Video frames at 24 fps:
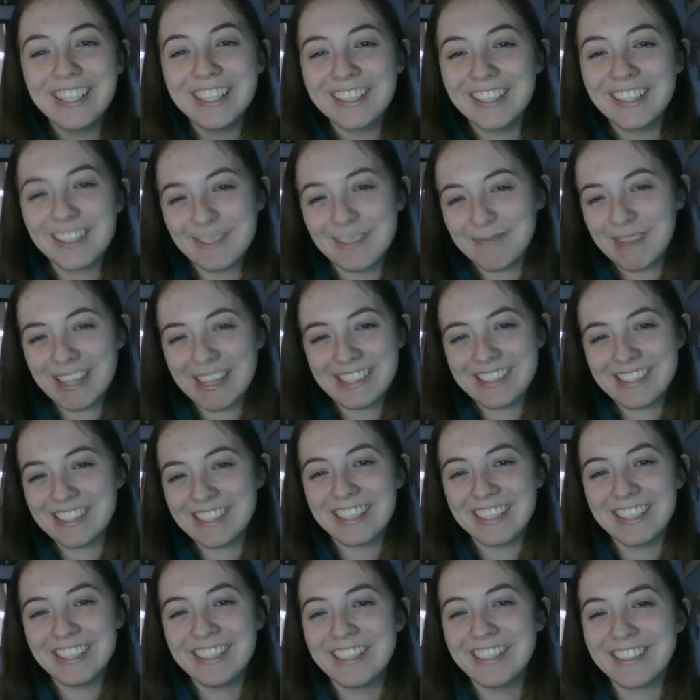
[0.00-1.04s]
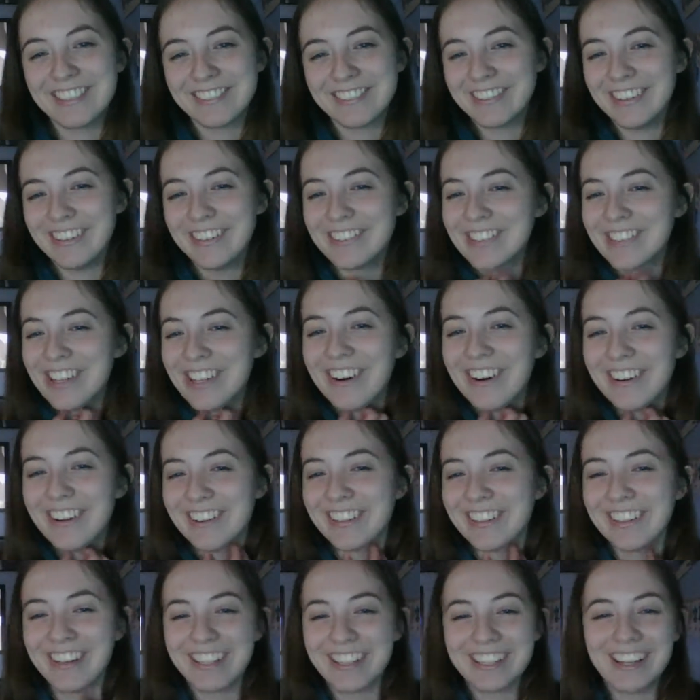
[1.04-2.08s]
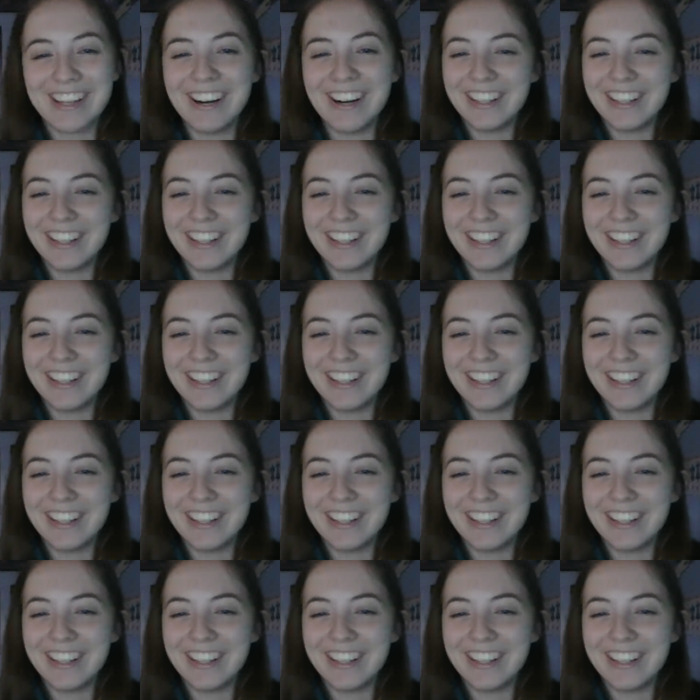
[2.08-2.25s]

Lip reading: there's magic in this world, like,